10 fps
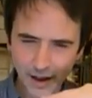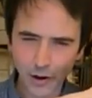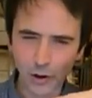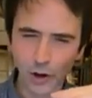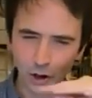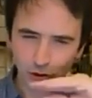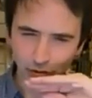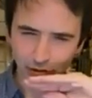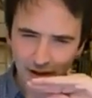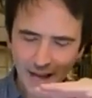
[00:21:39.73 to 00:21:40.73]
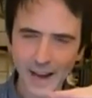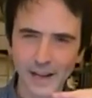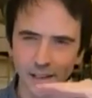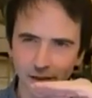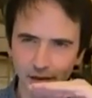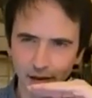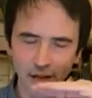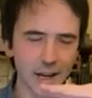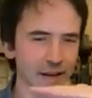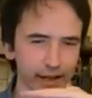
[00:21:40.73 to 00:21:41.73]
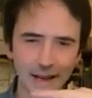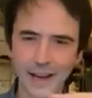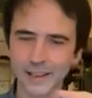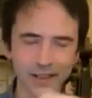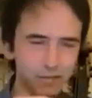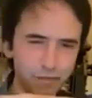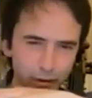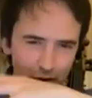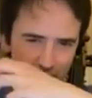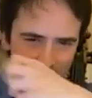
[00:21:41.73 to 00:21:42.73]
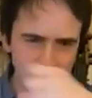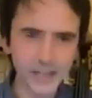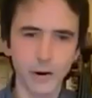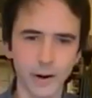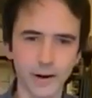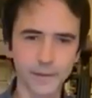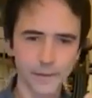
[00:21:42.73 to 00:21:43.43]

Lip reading: lot of line. It's very linear.